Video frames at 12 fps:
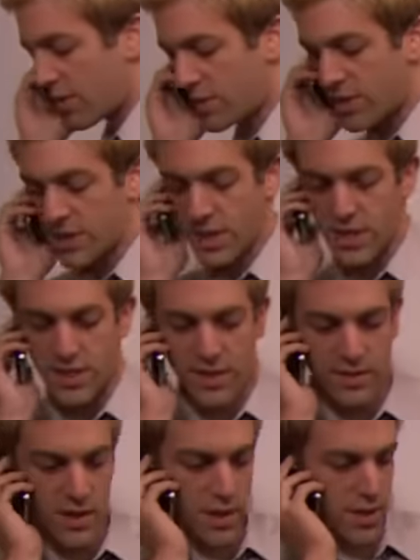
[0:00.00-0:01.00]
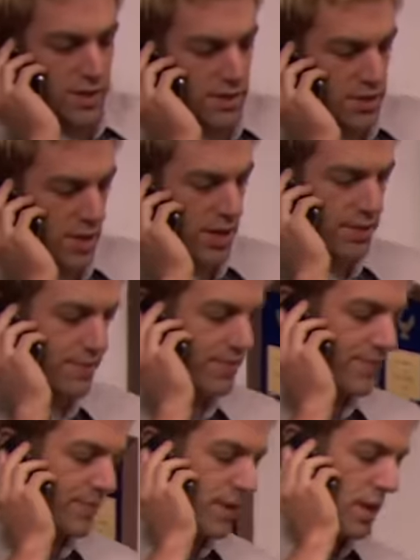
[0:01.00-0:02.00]
in New York, but she's like a 7 here in Scranton.
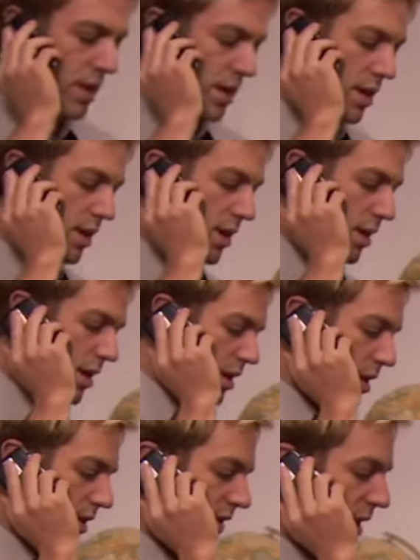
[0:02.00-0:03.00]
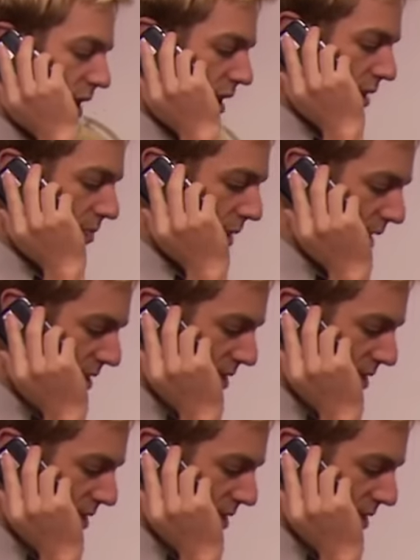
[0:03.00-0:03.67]
And then the